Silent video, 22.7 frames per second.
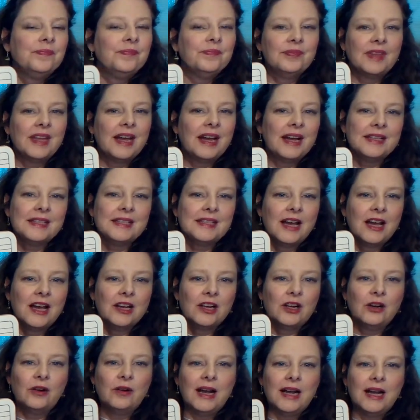That's not
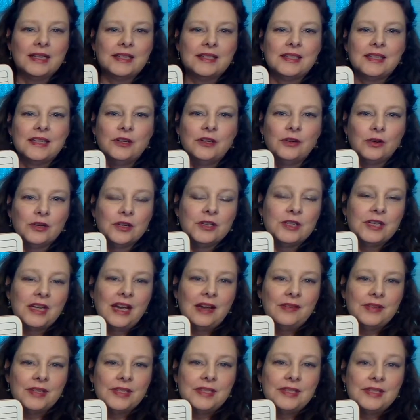correct. In order to have
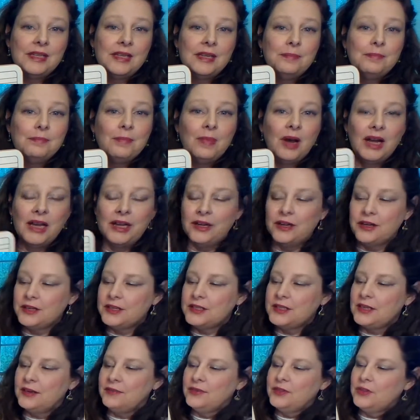a C minor
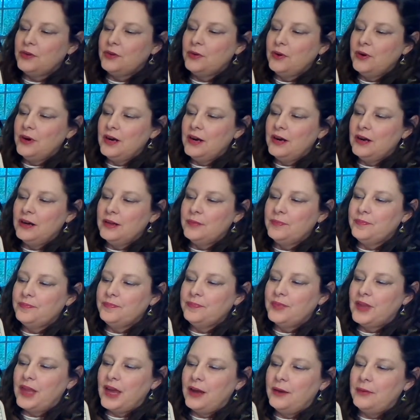7th chord,
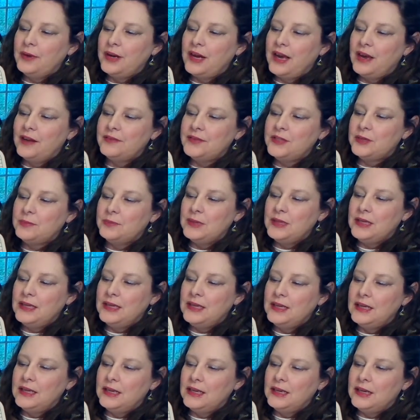I would have to
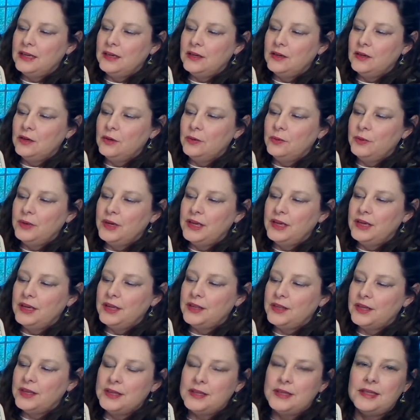begin with
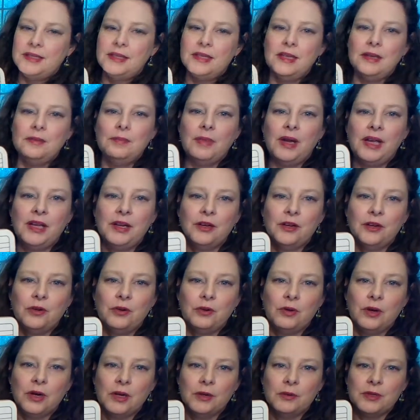a C minor
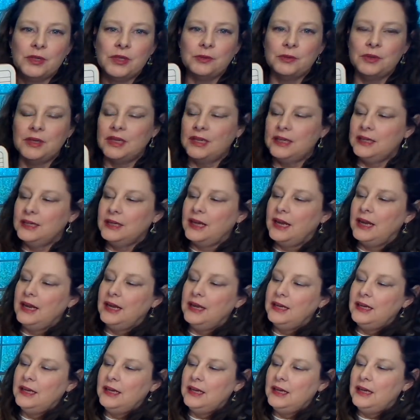chord, which would
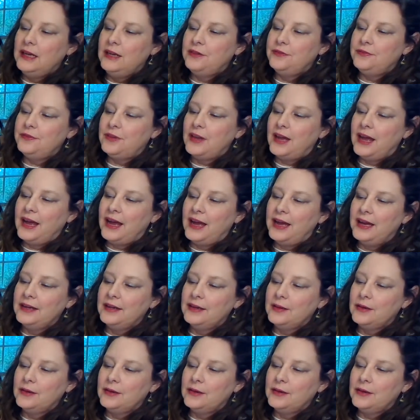indicate E flat